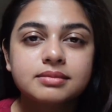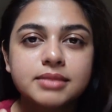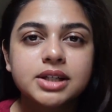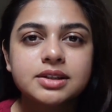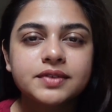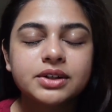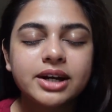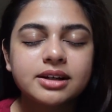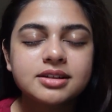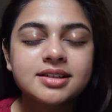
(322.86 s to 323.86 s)
because of the
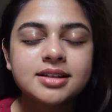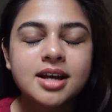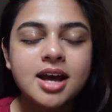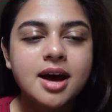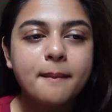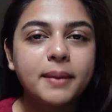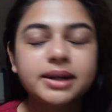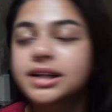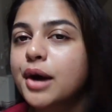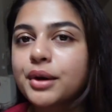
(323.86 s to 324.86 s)
dryness.
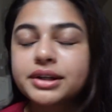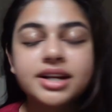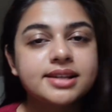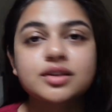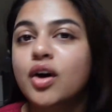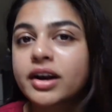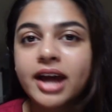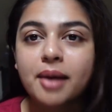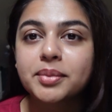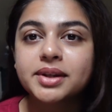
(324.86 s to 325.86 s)
But now it does not
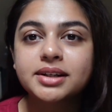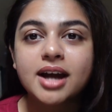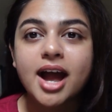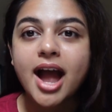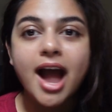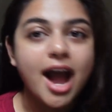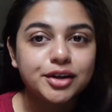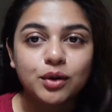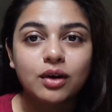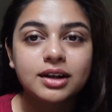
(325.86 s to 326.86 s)
happen
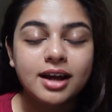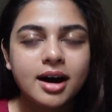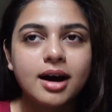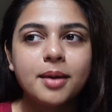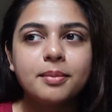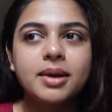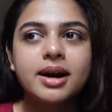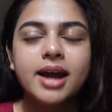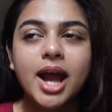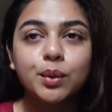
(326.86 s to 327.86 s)
at all. Um,
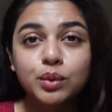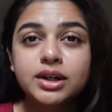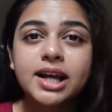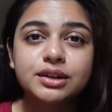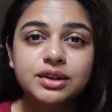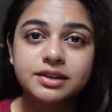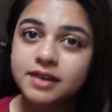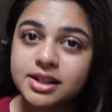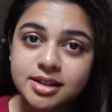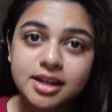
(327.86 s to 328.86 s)
but I would like to
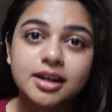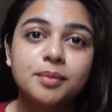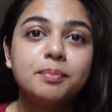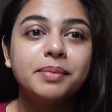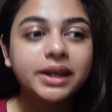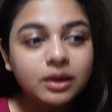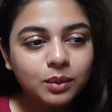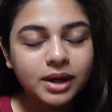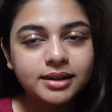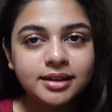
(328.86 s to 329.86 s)
invest in a bigger
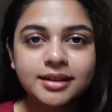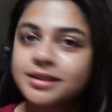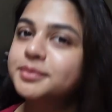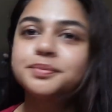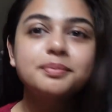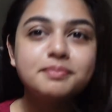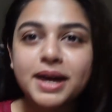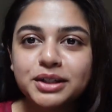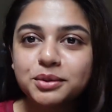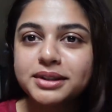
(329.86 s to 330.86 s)
one,
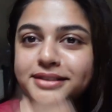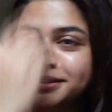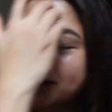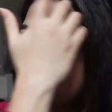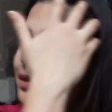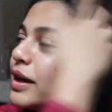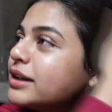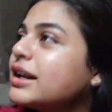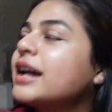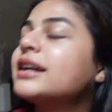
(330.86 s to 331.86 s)
better one,
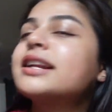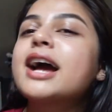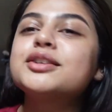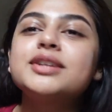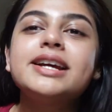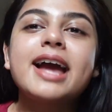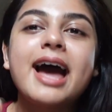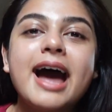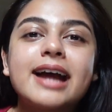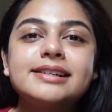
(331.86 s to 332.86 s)
wherein I can actually
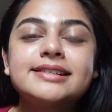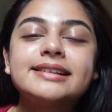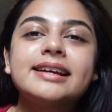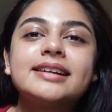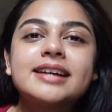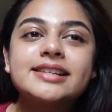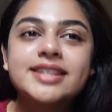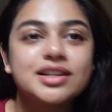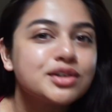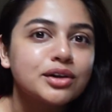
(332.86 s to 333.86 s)
add like
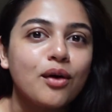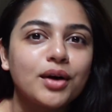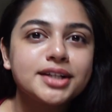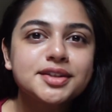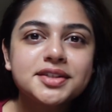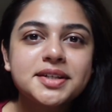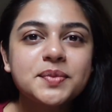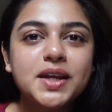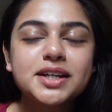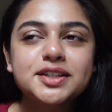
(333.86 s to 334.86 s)
essential oils or
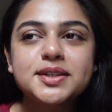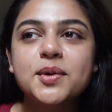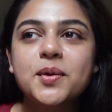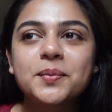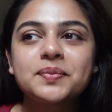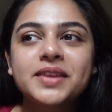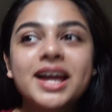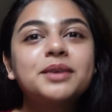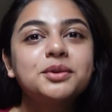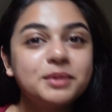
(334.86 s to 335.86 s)
something, so
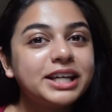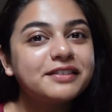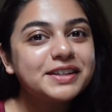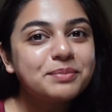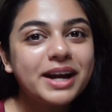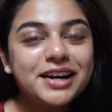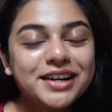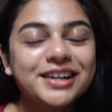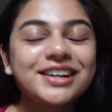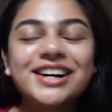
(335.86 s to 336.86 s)
it would be even
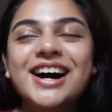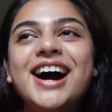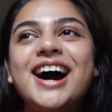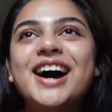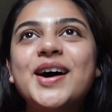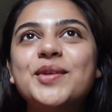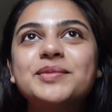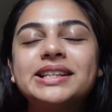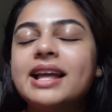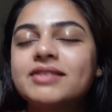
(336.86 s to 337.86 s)
better. Um,
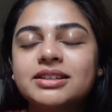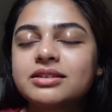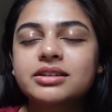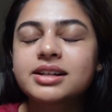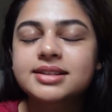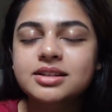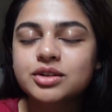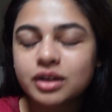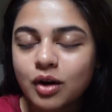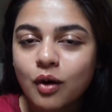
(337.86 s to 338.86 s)
lavender
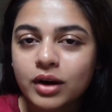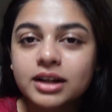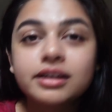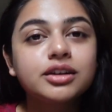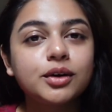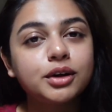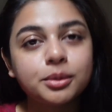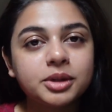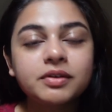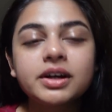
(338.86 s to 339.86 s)
essential oil in your
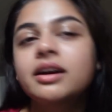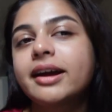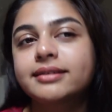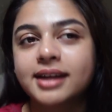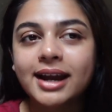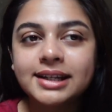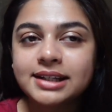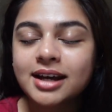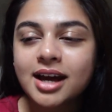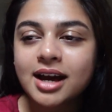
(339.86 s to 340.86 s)
humidifier at night.
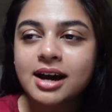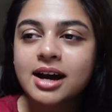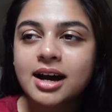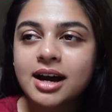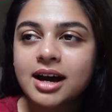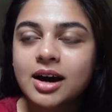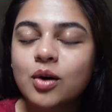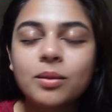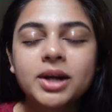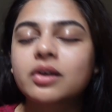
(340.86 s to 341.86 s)

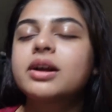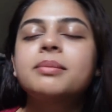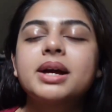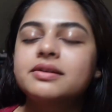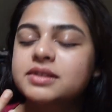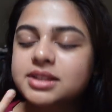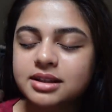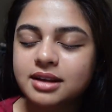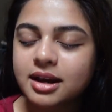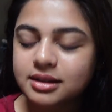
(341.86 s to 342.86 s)
Oh my god, I'm
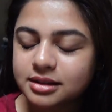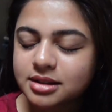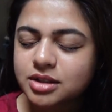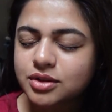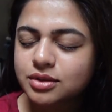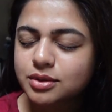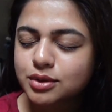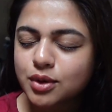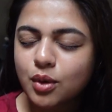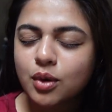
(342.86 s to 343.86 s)
manifesting that.
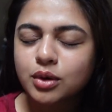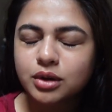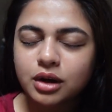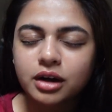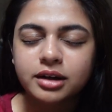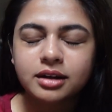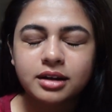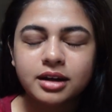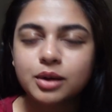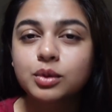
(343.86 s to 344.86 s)
So good.
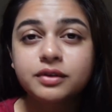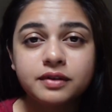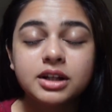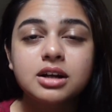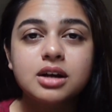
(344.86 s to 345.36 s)
It would feel